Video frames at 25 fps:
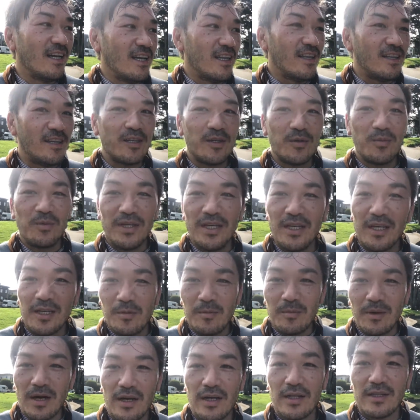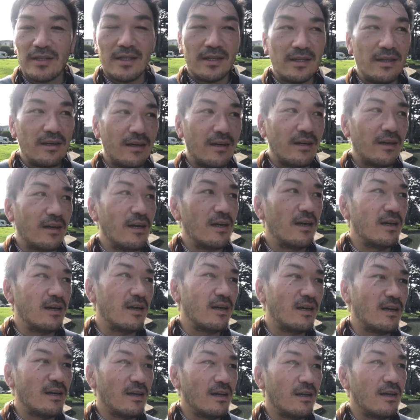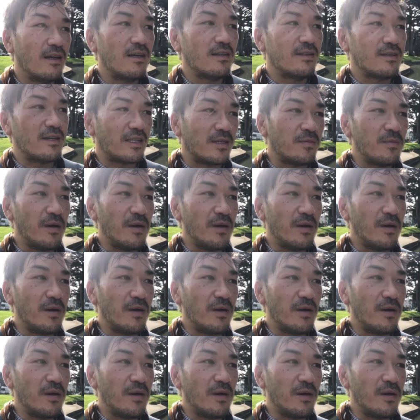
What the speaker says: this week marks the 6